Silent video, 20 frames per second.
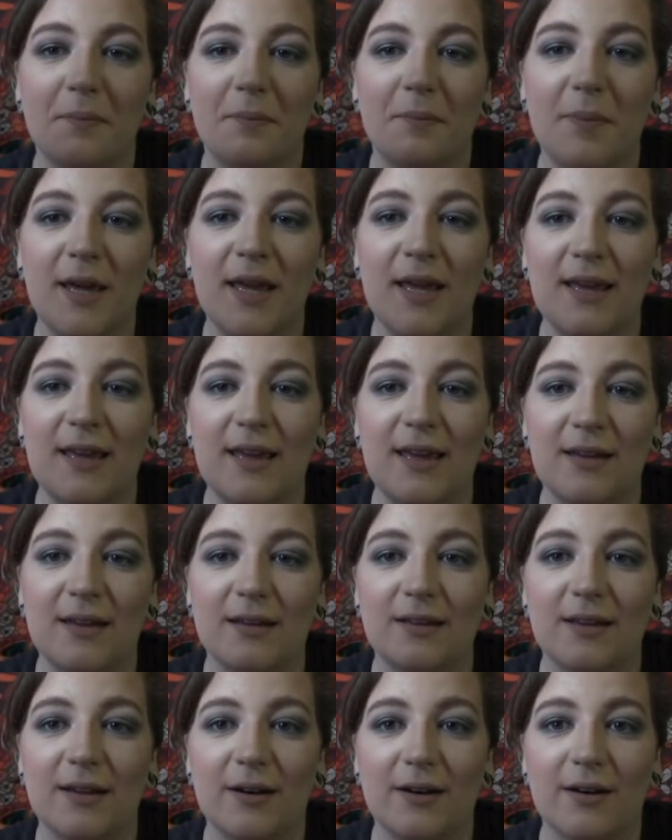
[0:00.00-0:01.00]
pinky
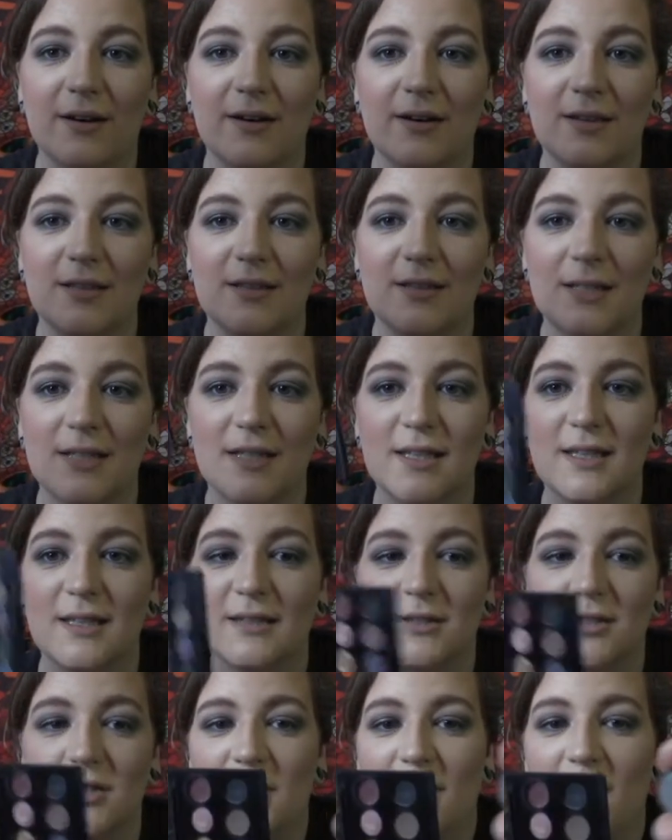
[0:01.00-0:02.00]
in there to
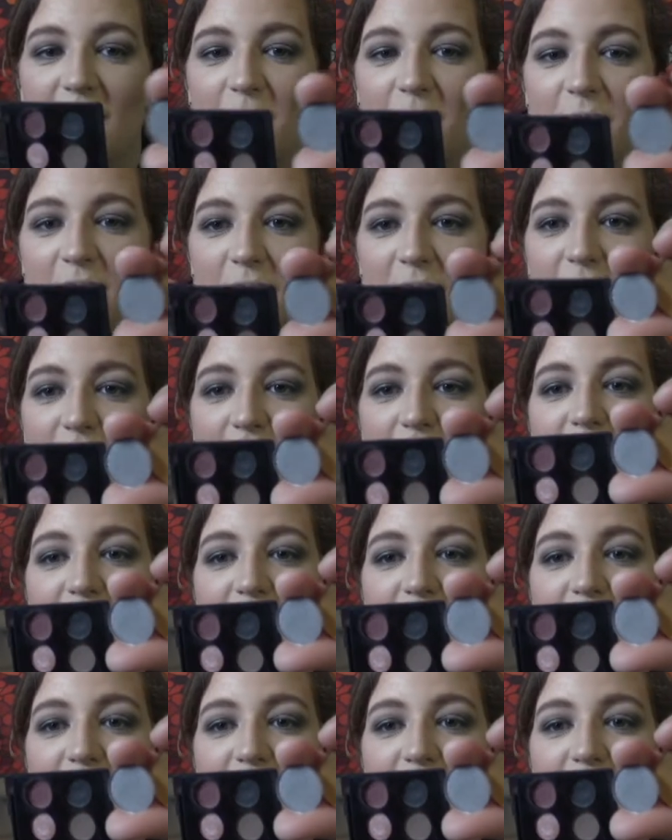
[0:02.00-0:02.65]
get shadow out of there.